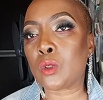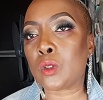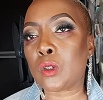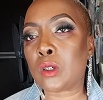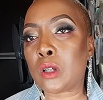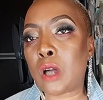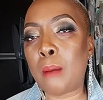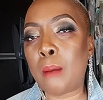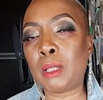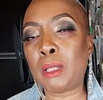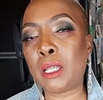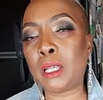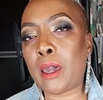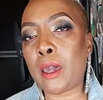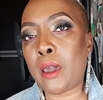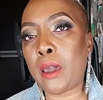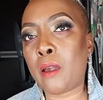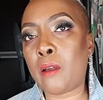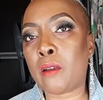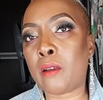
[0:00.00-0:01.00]
Kamala
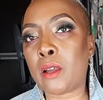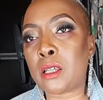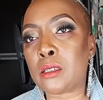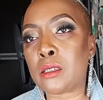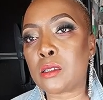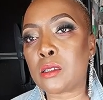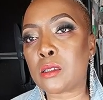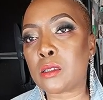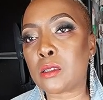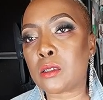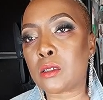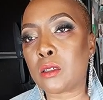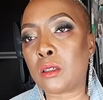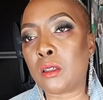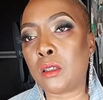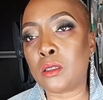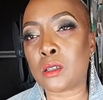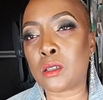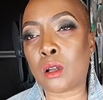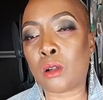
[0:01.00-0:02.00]
Harris
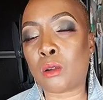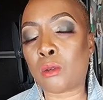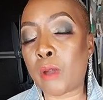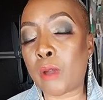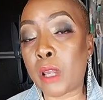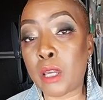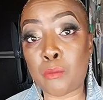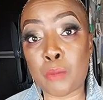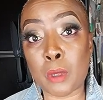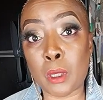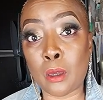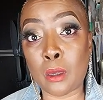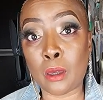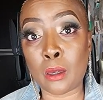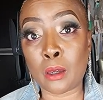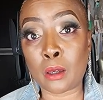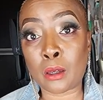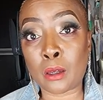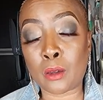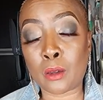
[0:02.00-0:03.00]
is a great
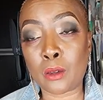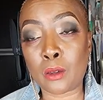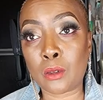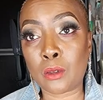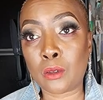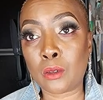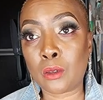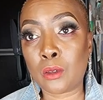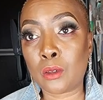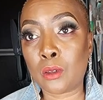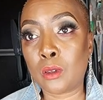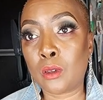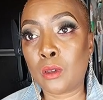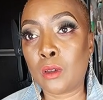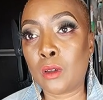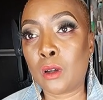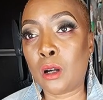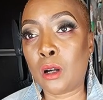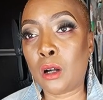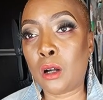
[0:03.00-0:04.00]
pick.
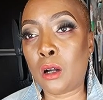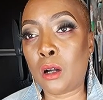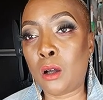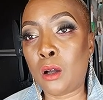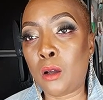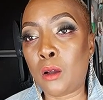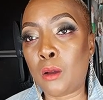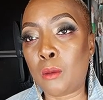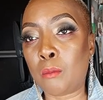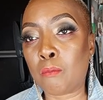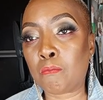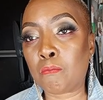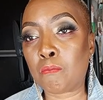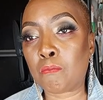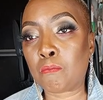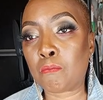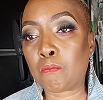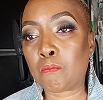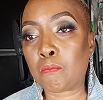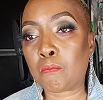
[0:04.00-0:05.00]
Um,
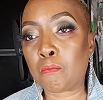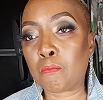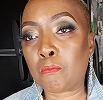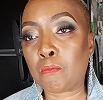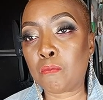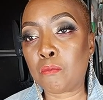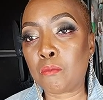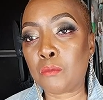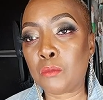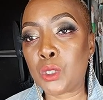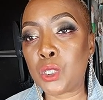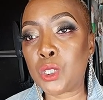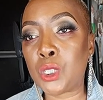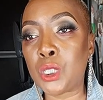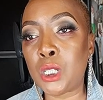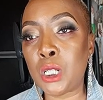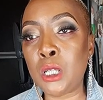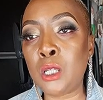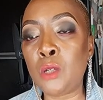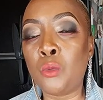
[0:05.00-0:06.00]

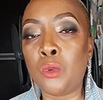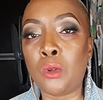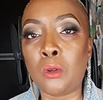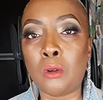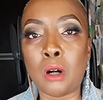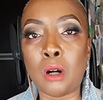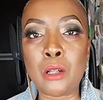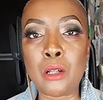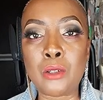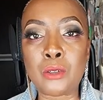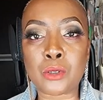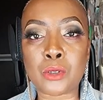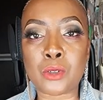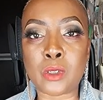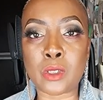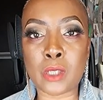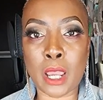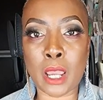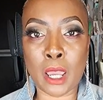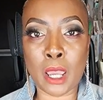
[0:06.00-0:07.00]
she will
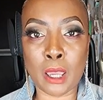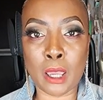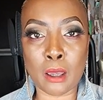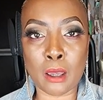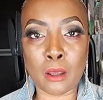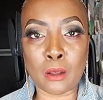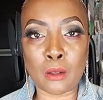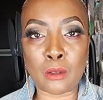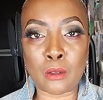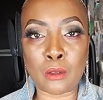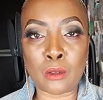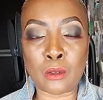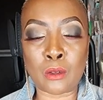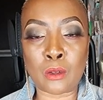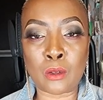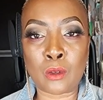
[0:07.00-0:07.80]
understand